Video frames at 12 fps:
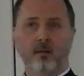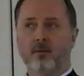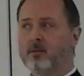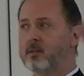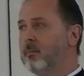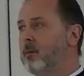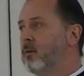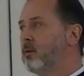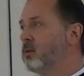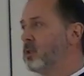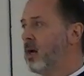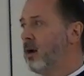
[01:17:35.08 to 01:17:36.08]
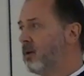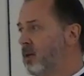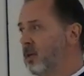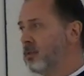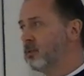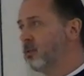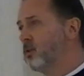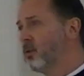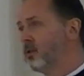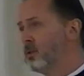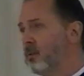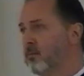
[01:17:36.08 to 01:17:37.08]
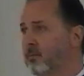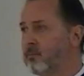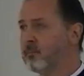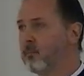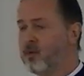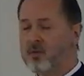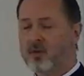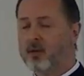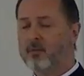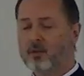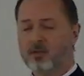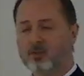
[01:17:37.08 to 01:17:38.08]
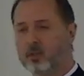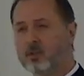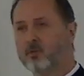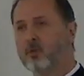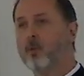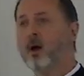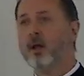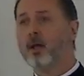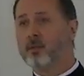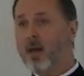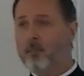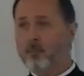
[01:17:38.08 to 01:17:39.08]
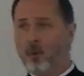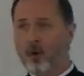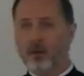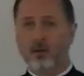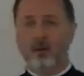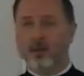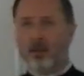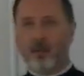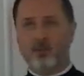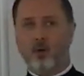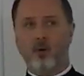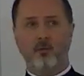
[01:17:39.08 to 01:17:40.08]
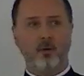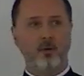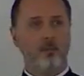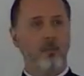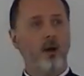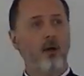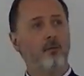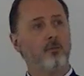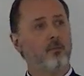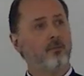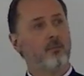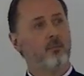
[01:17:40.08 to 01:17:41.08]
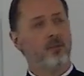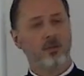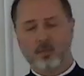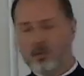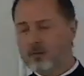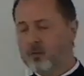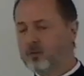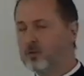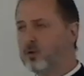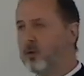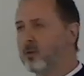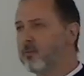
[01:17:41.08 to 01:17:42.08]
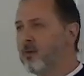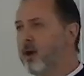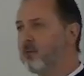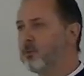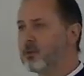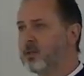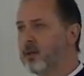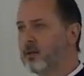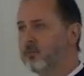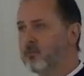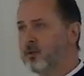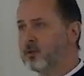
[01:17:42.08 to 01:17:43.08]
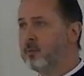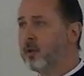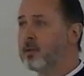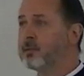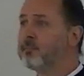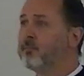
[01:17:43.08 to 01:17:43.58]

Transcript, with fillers: to some other charity institution. you can give it to the church if you want. At that point, it's over and above, considering if you're doing the 5% in the first place.